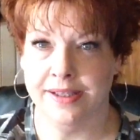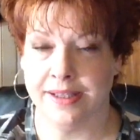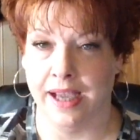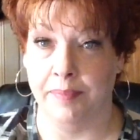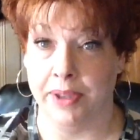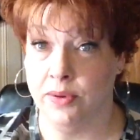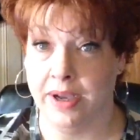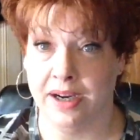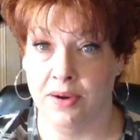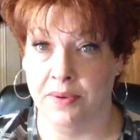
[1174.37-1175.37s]
I'm like, "You
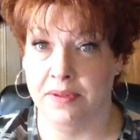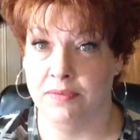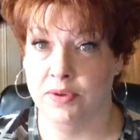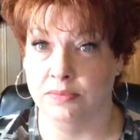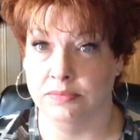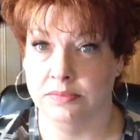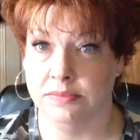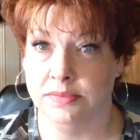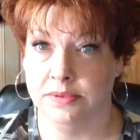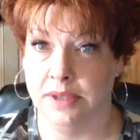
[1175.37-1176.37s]
gotta go in the room.
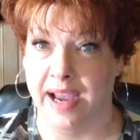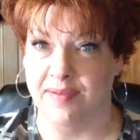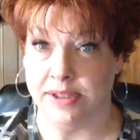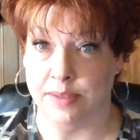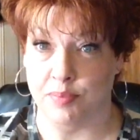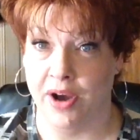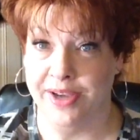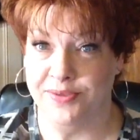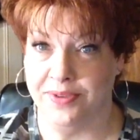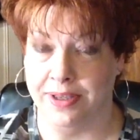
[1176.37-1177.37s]
I have a
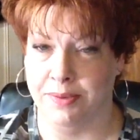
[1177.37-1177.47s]
surprise for you."